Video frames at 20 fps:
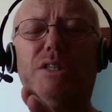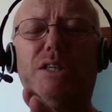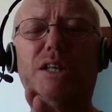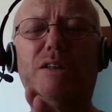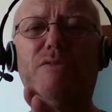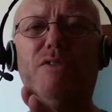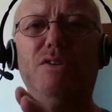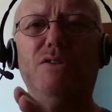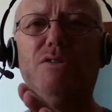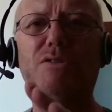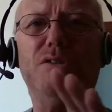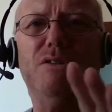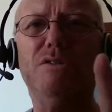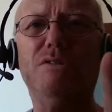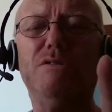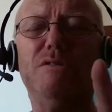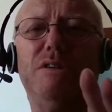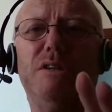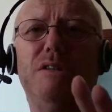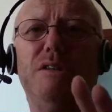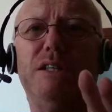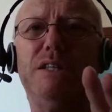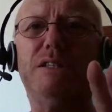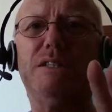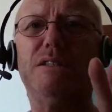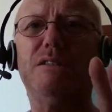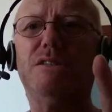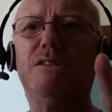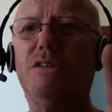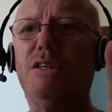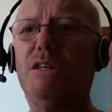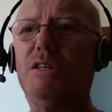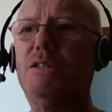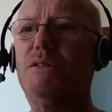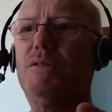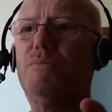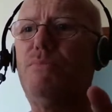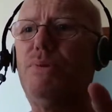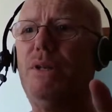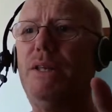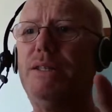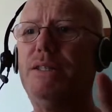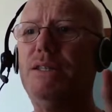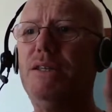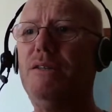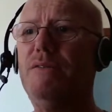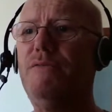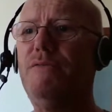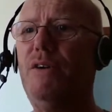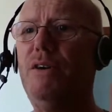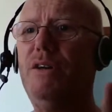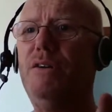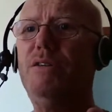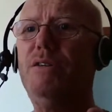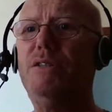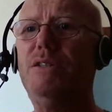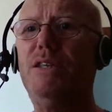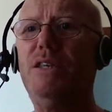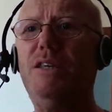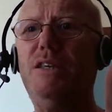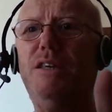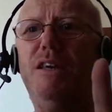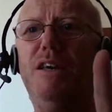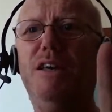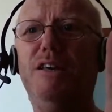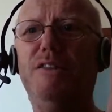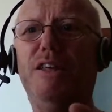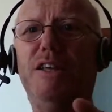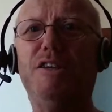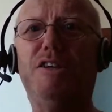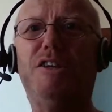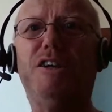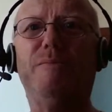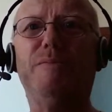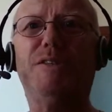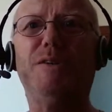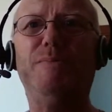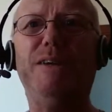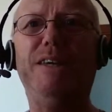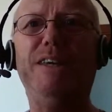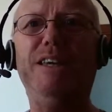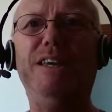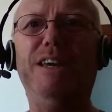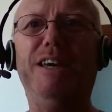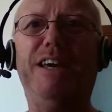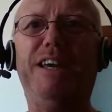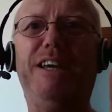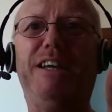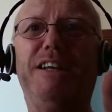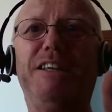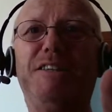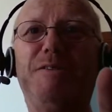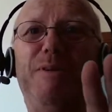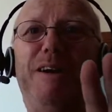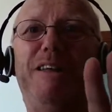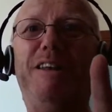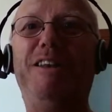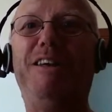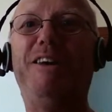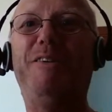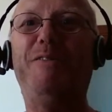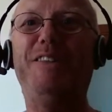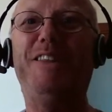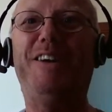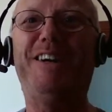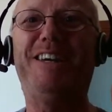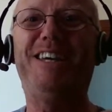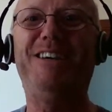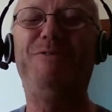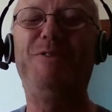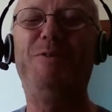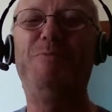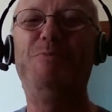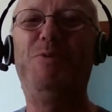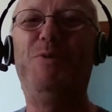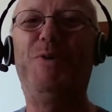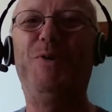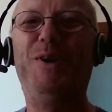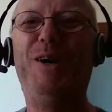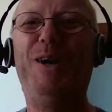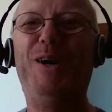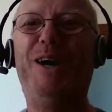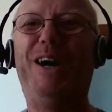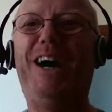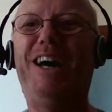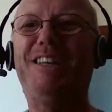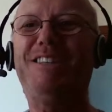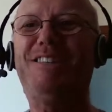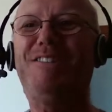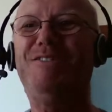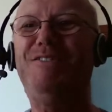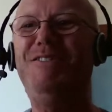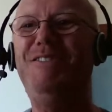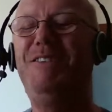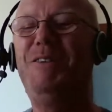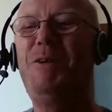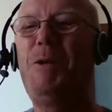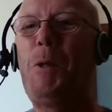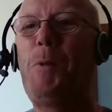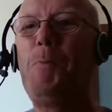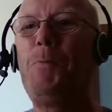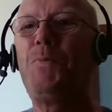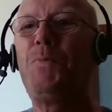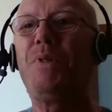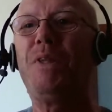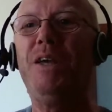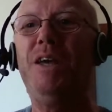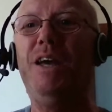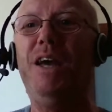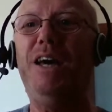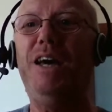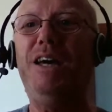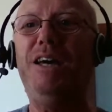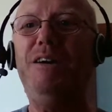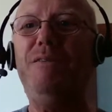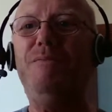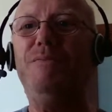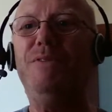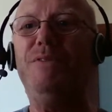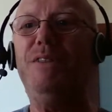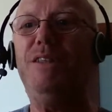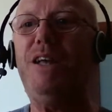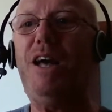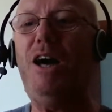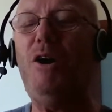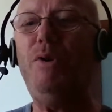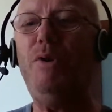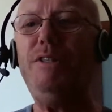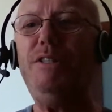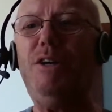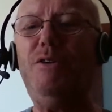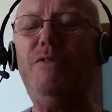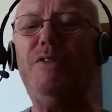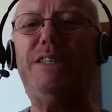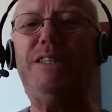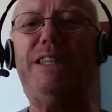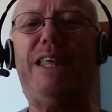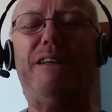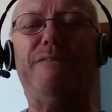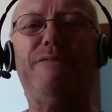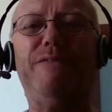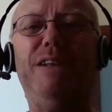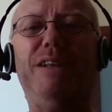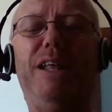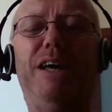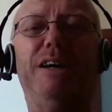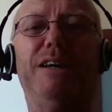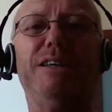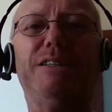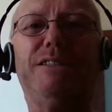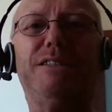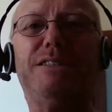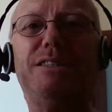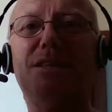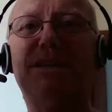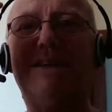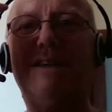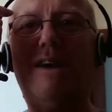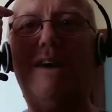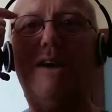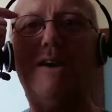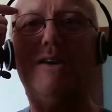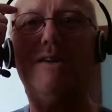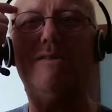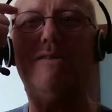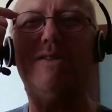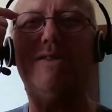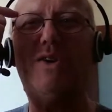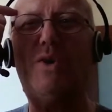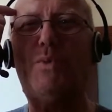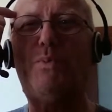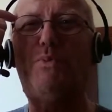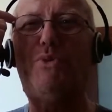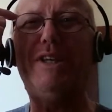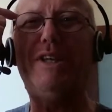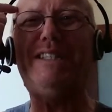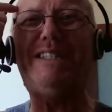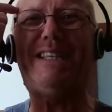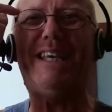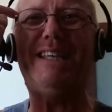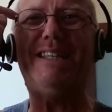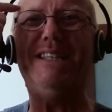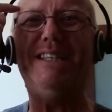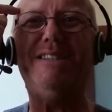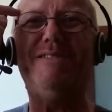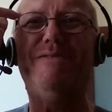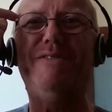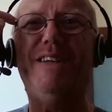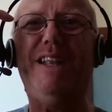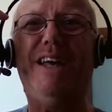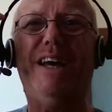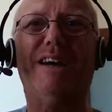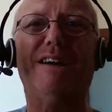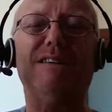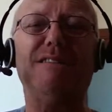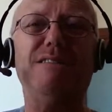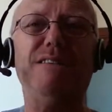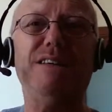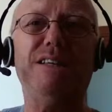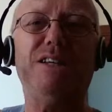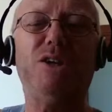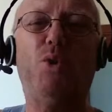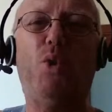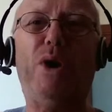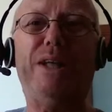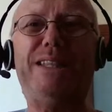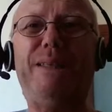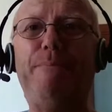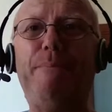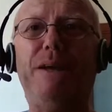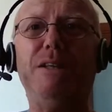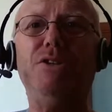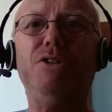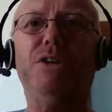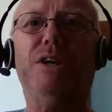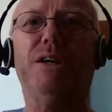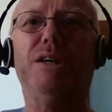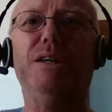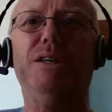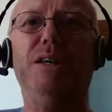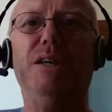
television on, you're going to listen to this blessed virus thing. Then you come to me, Englishman Live, and I give you more hassle. I went over to that villa. It's the Princess's Villa in Guadamanja.